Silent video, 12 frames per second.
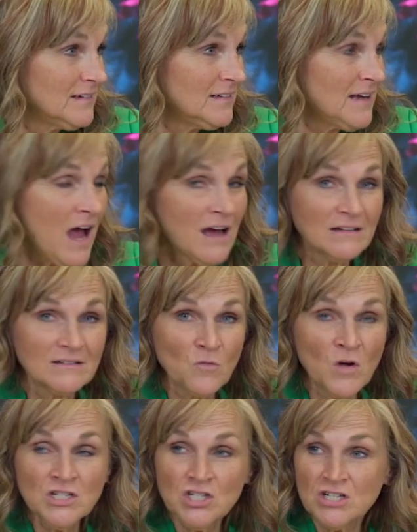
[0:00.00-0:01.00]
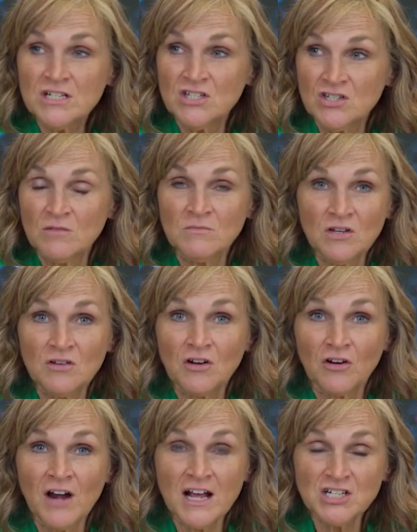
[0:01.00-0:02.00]
Yeah. One should assume
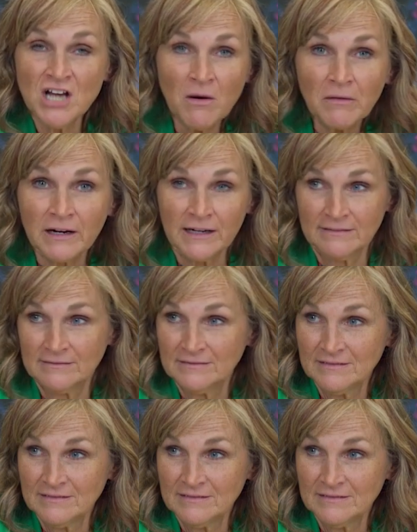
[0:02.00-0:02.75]
you're not showering